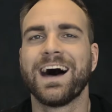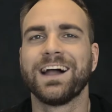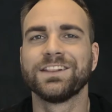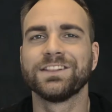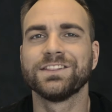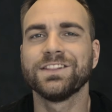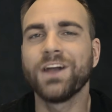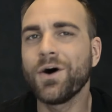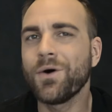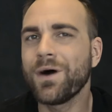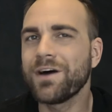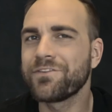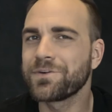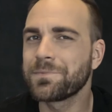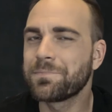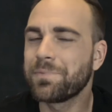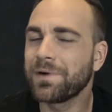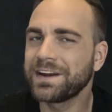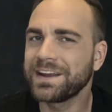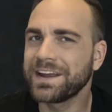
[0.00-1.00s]
Hello
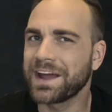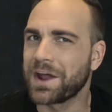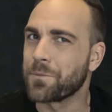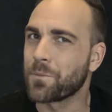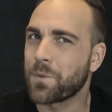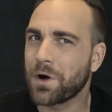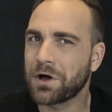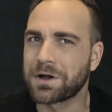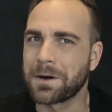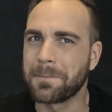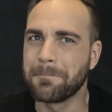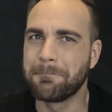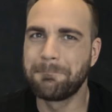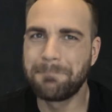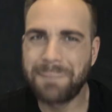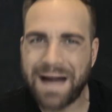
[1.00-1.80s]
everybody and welcome